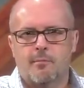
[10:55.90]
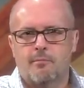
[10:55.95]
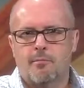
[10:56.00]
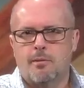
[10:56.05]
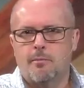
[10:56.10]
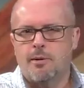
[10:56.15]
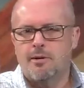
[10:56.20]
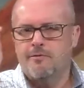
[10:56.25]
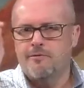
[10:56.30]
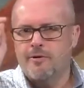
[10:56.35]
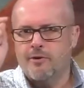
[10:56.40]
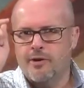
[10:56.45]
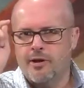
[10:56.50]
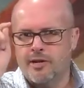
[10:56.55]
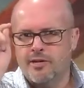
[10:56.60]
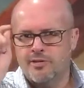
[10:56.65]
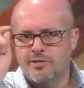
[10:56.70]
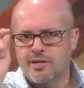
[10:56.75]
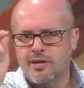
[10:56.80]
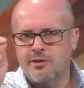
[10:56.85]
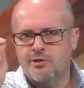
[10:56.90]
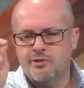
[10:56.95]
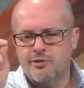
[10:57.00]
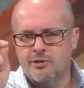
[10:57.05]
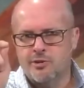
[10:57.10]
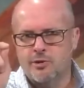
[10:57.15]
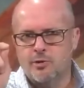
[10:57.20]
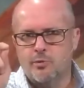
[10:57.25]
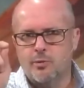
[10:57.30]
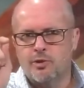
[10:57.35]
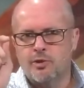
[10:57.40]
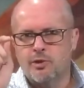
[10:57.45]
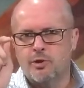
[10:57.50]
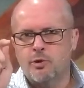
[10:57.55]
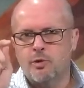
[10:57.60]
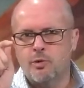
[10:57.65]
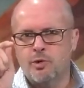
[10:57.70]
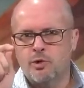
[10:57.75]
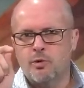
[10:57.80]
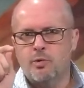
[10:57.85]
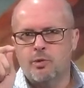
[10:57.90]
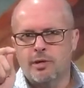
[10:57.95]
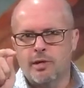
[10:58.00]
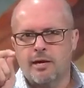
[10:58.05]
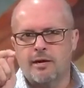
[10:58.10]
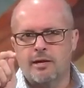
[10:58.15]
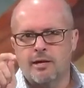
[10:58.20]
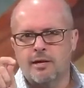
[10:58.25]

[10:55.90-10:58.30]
but be very intentional with who you allow